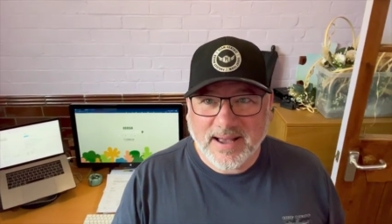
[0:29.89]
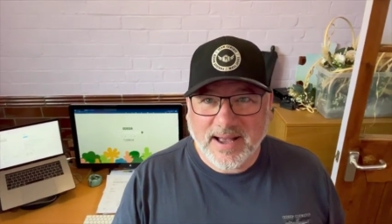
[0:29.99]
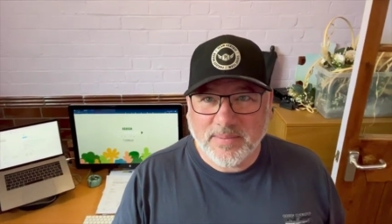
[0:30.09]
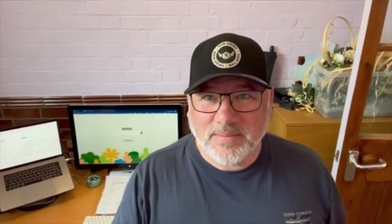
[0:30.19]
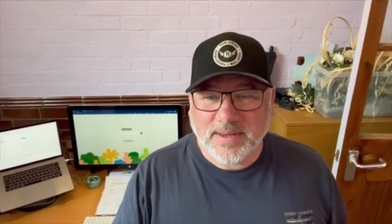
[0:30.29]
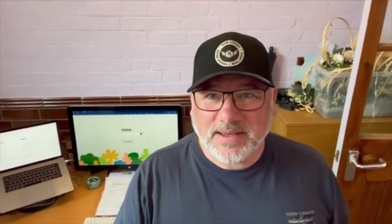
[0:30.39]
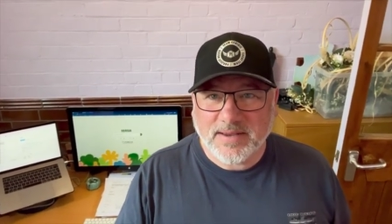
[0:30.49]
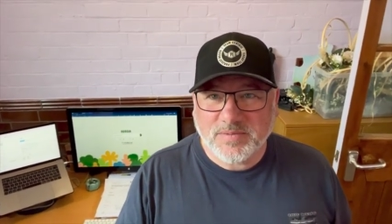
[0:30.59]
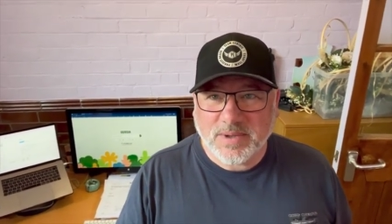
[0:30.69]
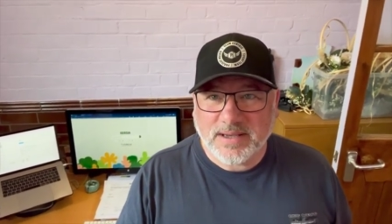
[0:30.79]
um, that
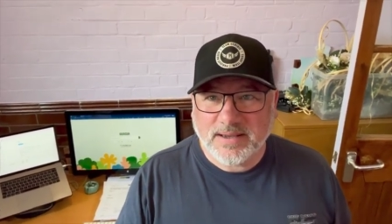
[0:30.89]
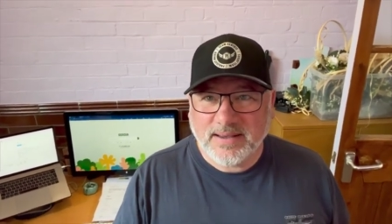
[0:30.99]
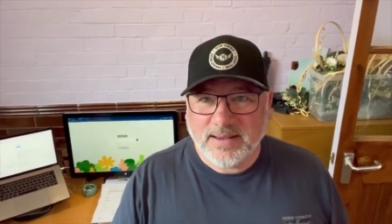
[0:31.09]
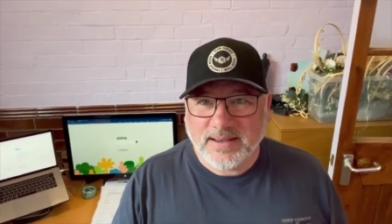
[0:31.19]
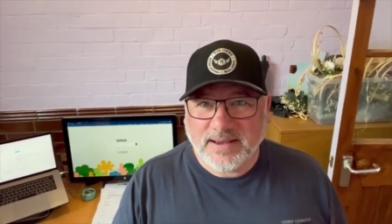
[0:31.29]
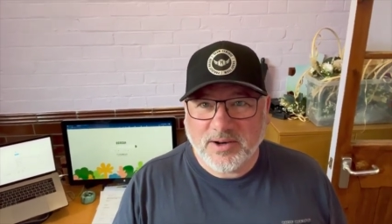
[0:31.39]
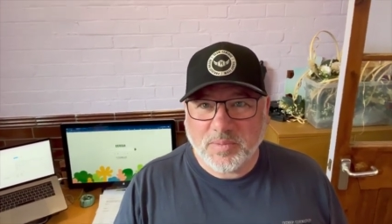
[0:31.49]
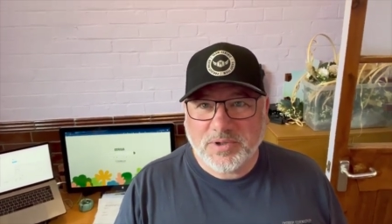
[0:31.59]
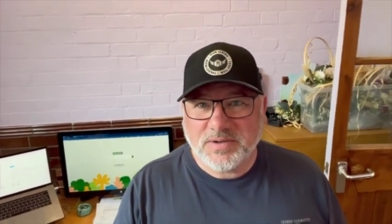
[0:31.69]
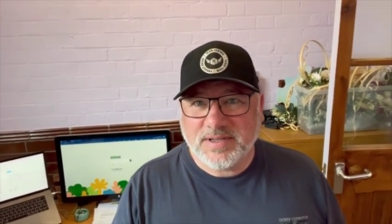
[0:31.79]
gives me an
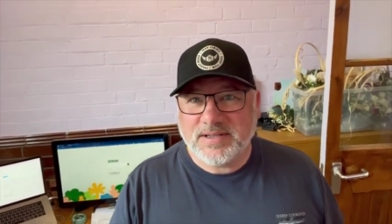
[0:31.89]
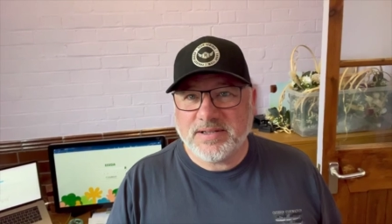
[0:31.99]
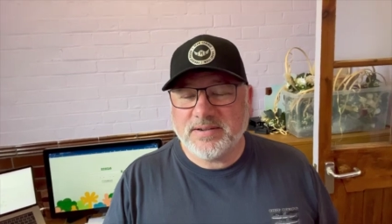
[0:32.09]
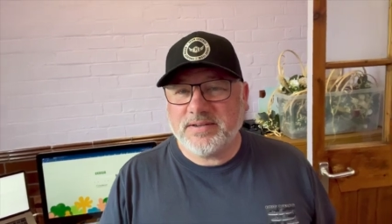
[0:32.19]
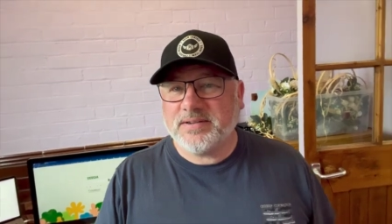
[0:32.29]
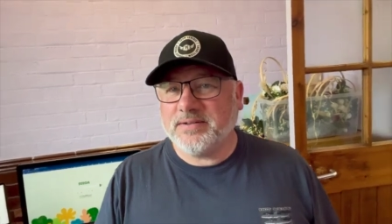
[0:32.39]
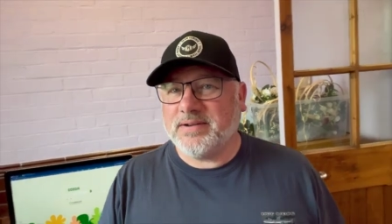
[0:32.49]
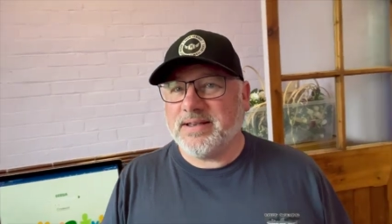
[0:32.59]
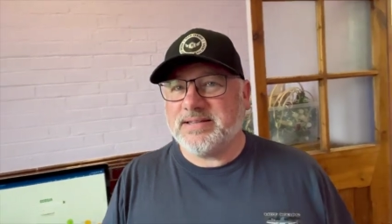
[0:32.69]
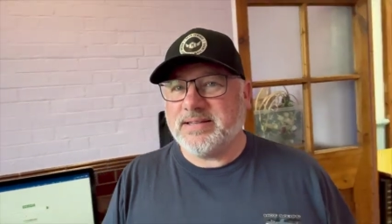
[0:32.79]
opportunity to,
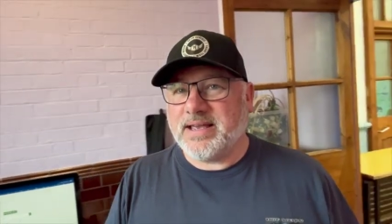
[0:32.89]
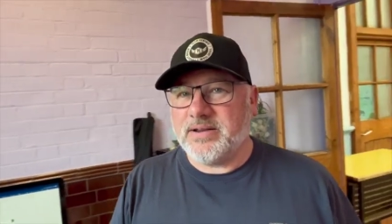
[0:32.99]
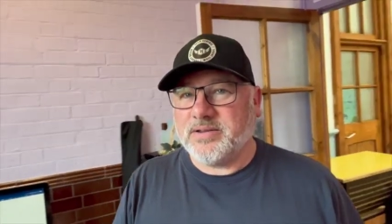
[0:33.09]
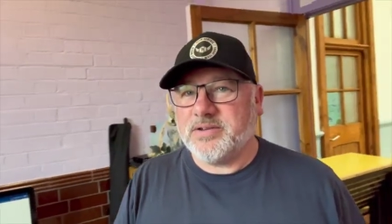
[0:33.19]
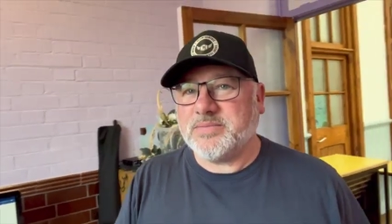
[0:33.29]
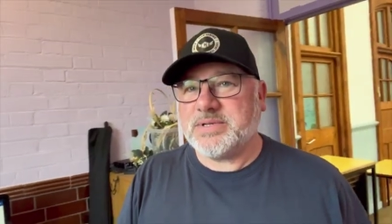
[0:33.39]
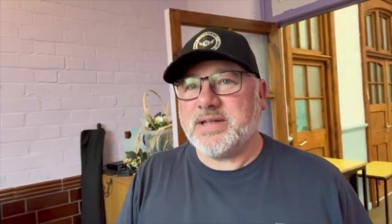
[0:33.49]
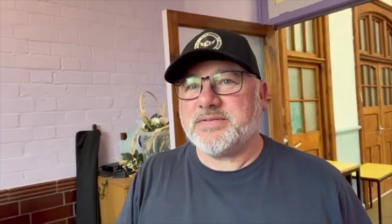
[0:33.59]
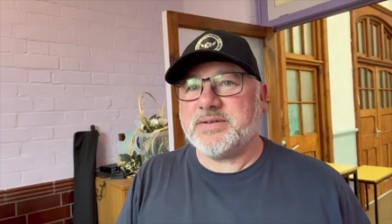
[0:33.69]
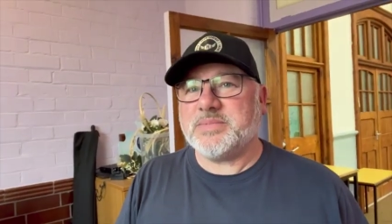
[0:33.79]
to sit down and do some
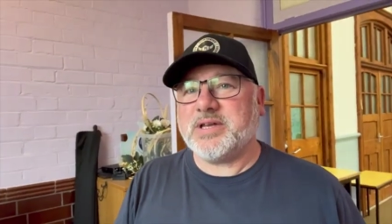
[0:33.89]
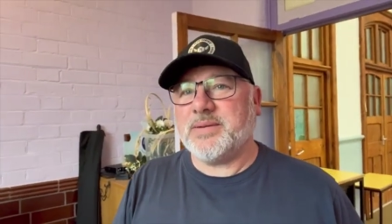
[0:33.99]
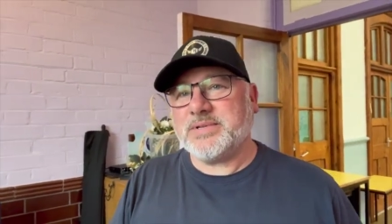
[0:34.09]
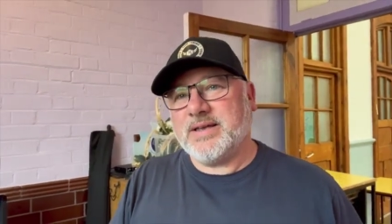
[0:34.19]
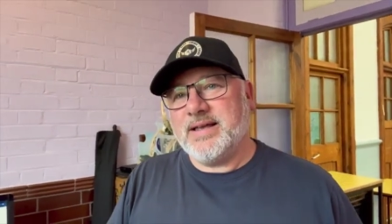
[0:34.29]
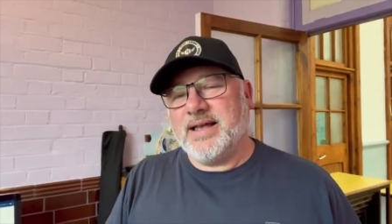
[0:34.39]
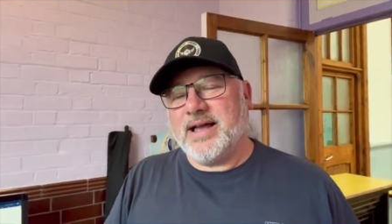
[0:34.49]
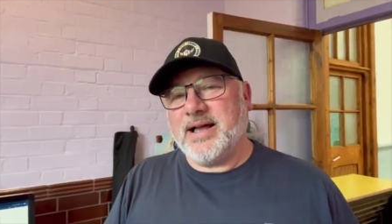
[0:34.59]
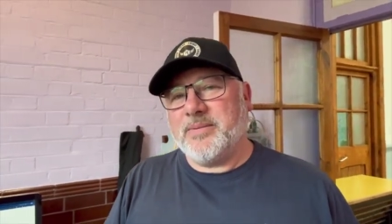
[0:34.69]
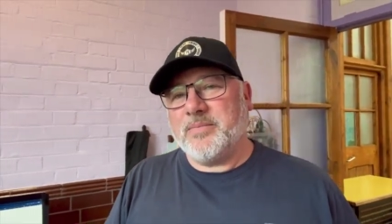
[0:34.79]
stuff sometimes
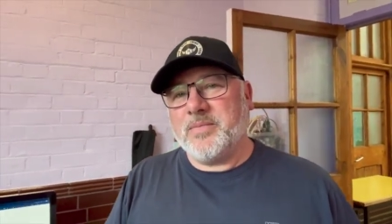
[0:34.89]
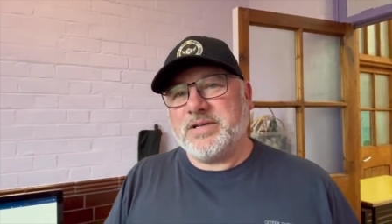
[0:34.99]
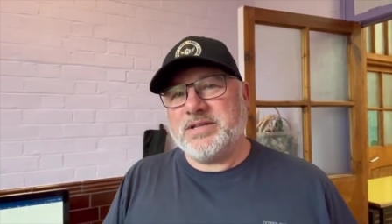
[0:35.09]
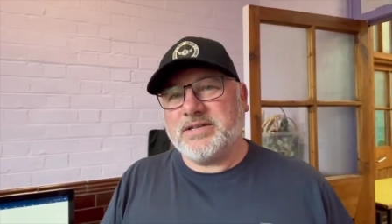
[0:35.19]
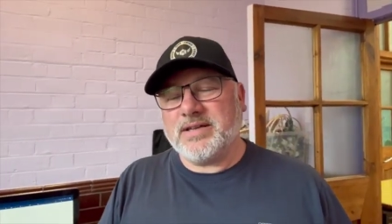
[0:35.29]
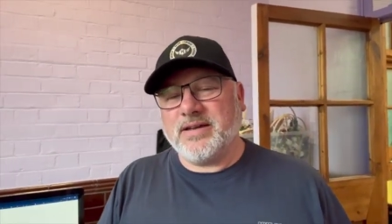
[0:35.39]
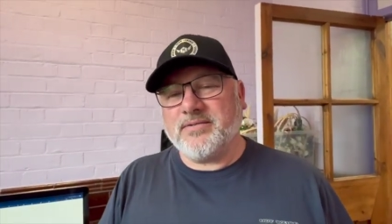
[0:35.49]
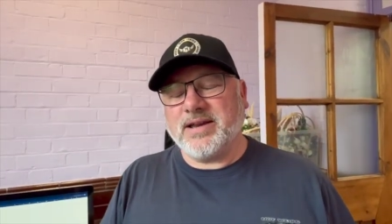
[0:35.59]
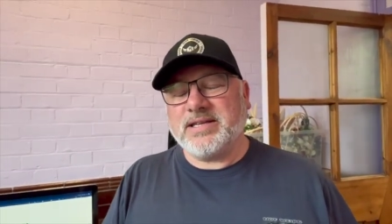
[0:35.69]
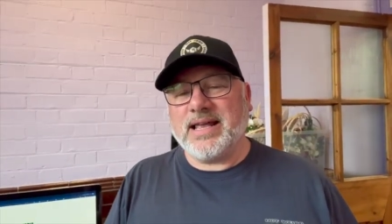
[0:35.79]
um, which is uh,
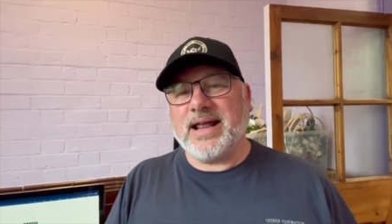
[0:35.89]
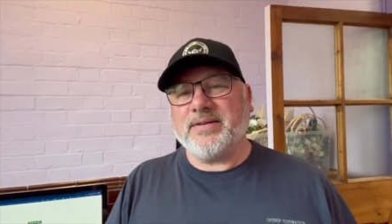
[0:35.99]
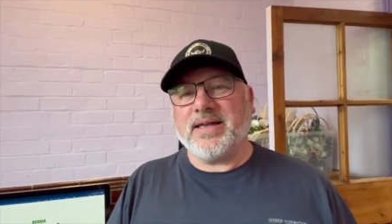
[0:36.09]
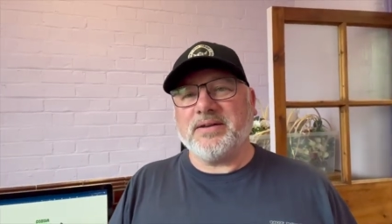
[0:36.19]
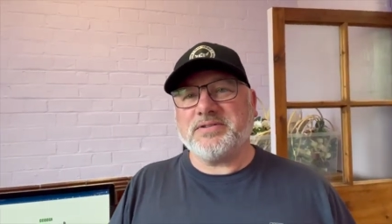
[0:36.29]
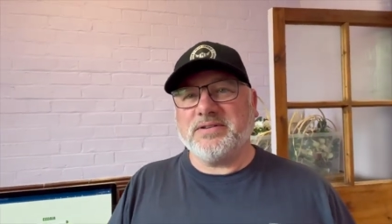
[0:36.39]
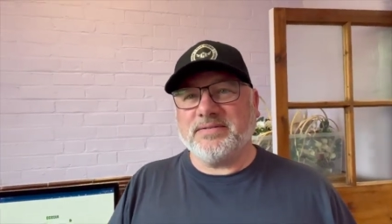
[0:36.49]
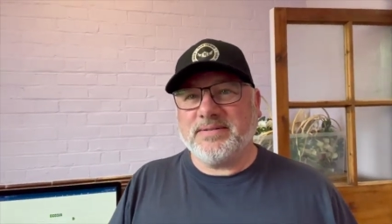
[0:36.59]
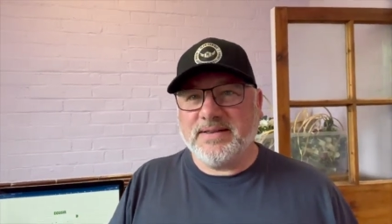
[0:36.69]
great to get out of the house and